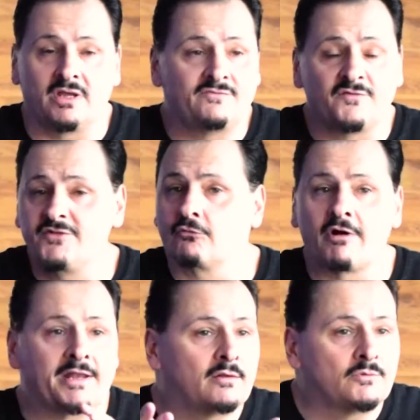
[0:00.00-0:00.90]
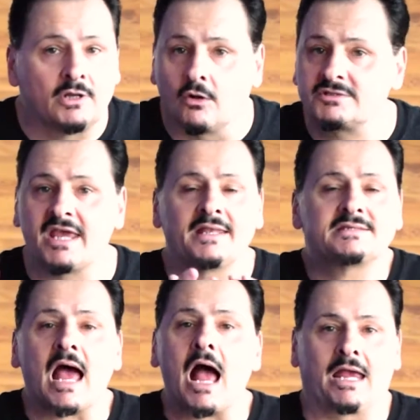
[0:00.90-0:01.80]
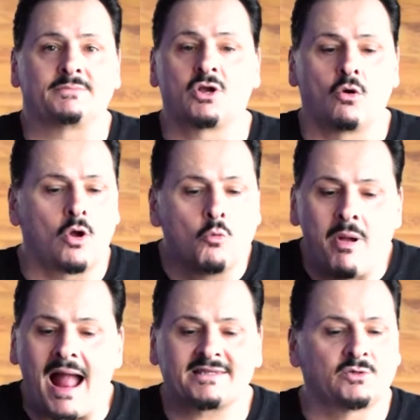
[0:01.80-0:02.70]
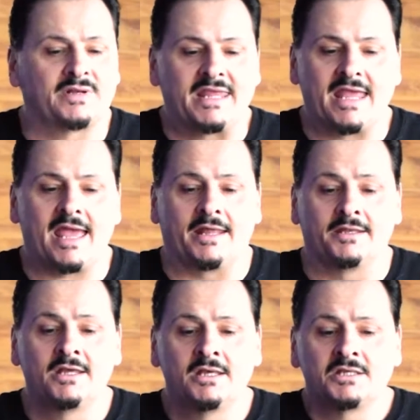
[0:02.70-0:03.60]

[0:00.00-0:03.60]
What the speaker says: Even if you read it 10 times, go back to it again,